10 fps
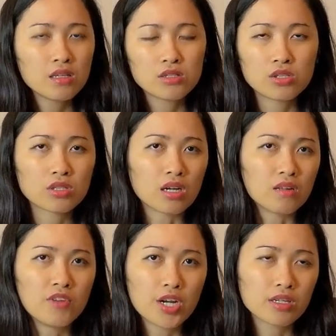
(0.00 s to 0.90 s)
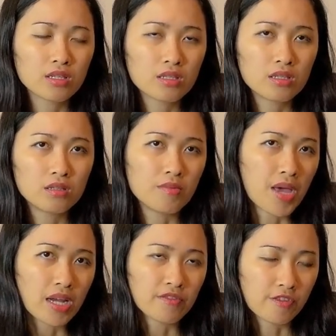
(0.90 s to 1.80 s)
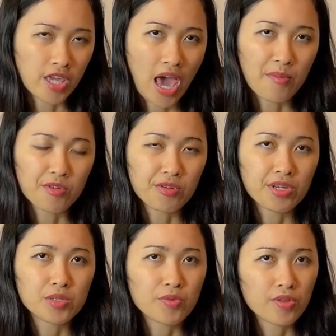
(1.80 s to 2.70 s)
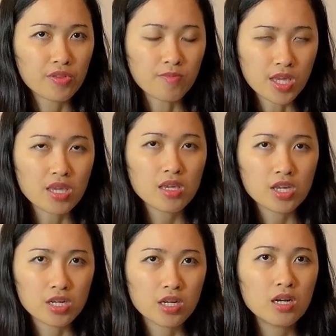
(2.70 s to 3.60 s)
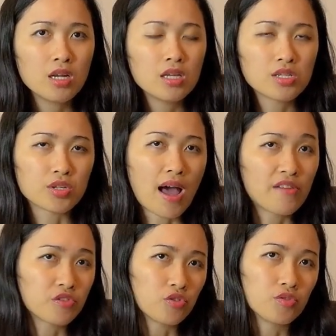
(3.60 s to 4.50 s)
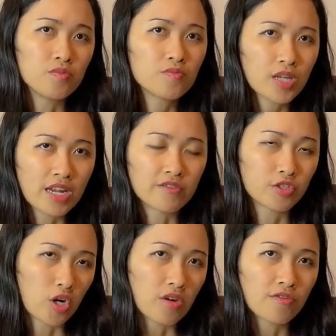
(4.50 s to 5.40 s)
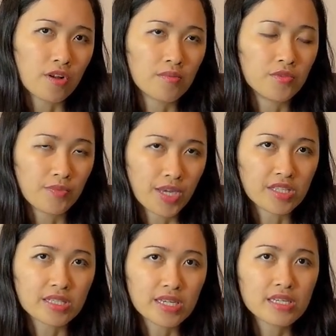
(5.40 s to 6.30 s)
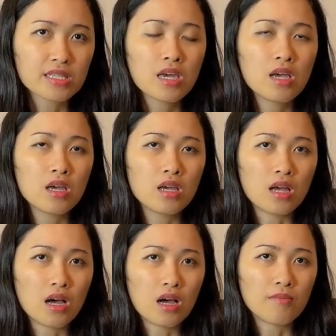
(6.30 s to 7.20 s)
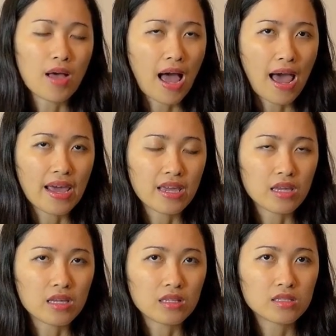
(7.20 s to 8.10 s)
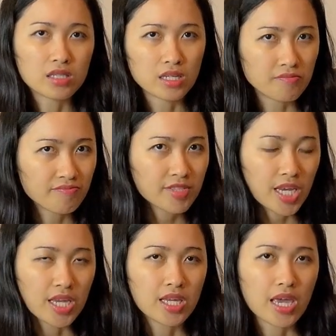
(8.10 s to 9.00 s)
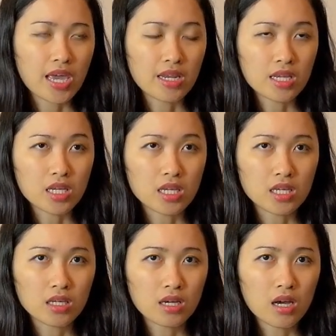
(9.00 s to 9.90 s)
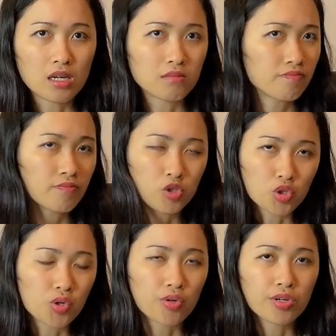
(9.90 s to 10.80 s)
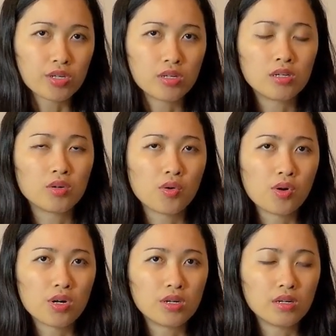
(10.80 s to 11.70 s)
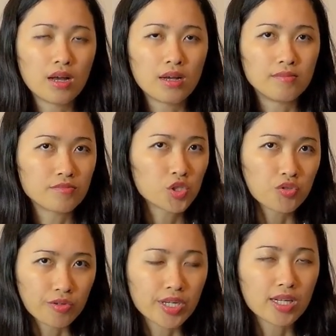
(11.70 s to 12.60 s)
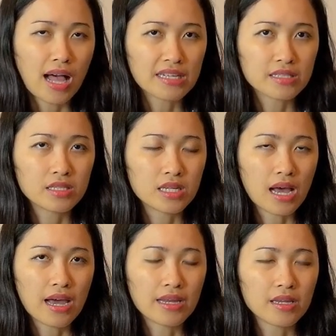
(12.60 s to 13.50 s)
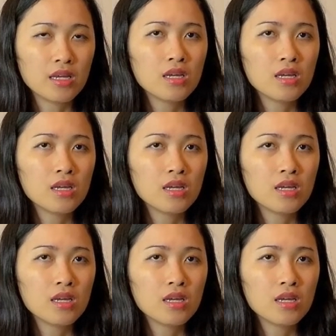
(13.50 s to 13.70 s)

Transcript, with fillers: took very little amount of the vocabularies with me here, so I have to kind of start from the basics. Uh, I didn't take any uh, tutorial or um, tutoring classes. I